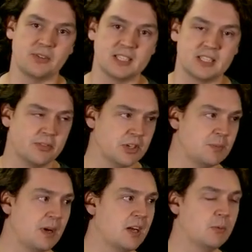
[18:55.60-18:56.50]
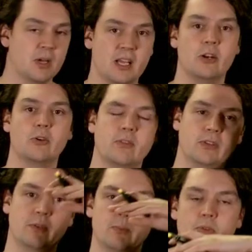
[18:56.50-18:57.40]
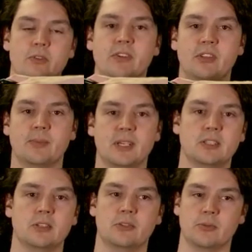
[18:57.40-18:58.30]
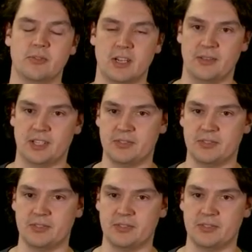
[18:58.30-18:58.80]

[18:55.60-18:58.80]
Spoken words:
that's the first part. We're iteratively improving the best solution we've found thus